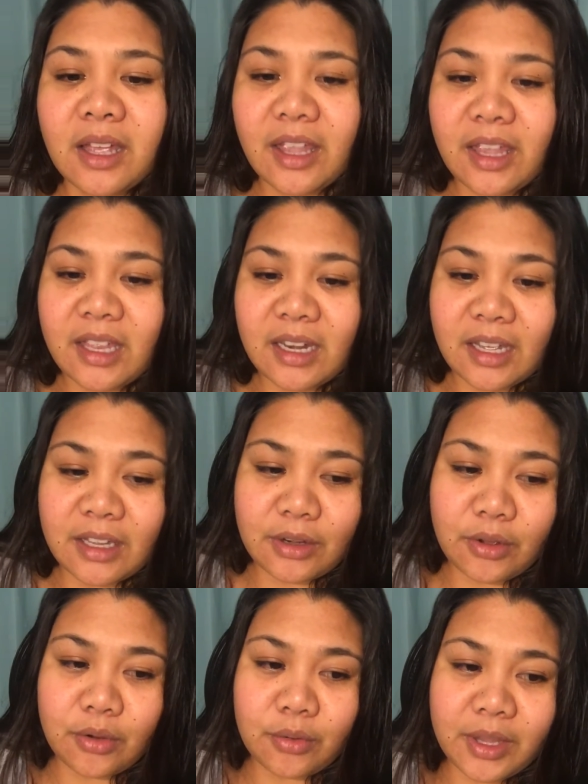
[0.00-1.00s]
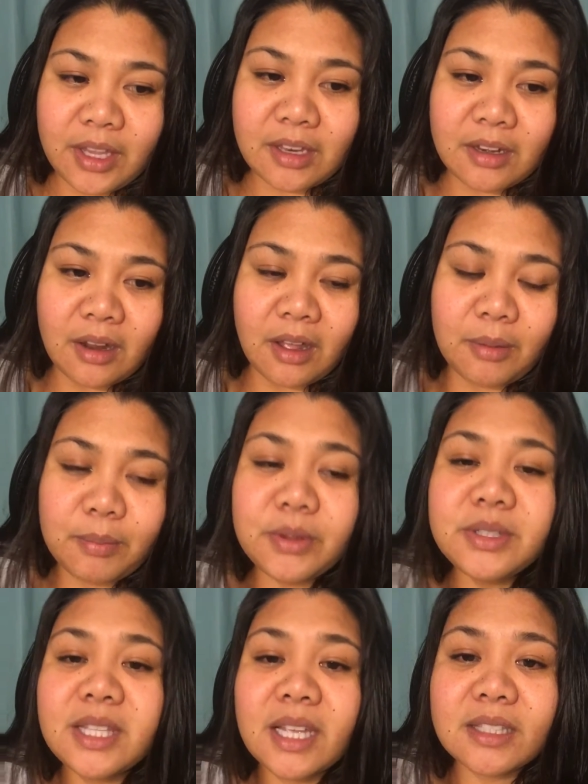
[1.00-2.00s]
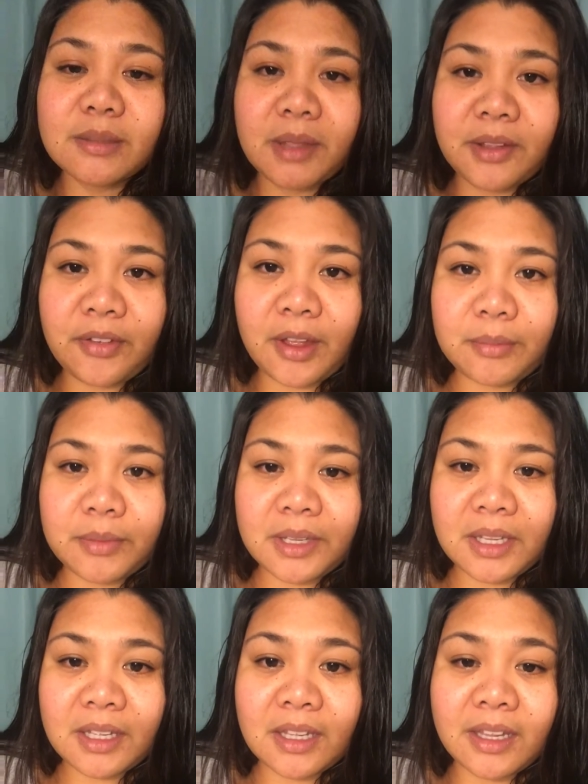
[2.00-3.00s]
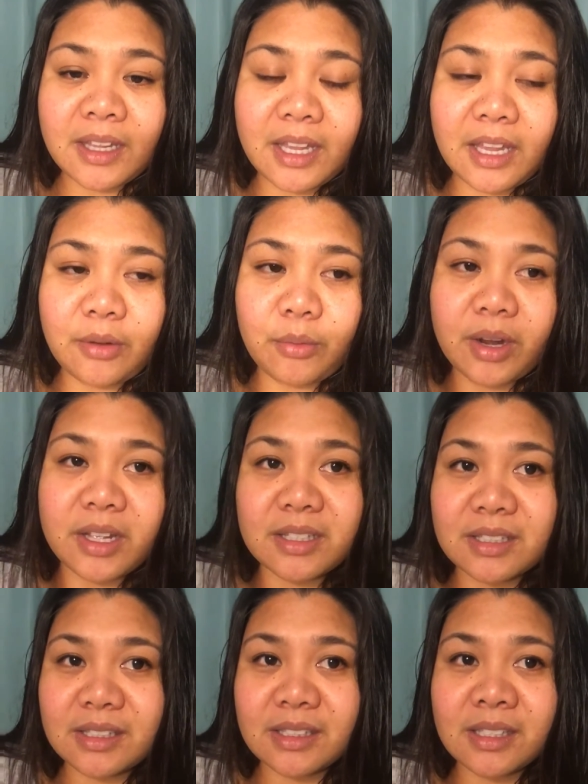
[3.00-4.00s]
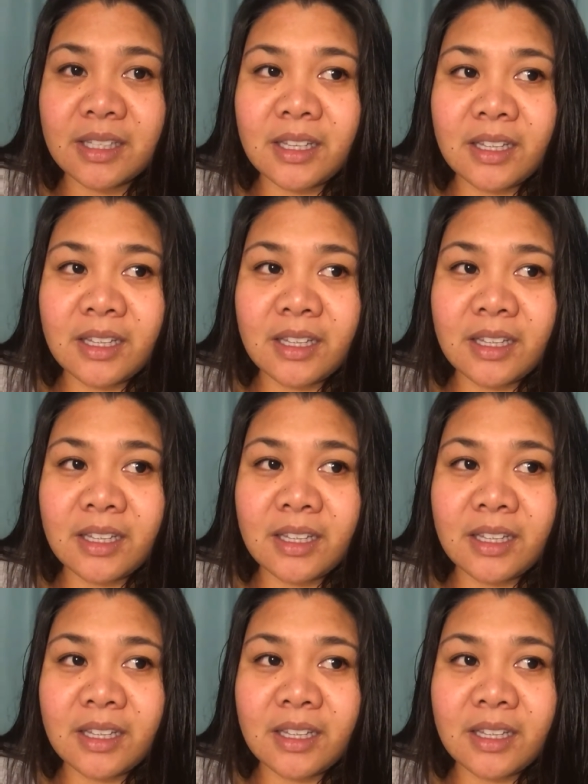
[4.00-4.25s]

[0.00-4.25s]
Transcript: And I know in both sides of my family it runs,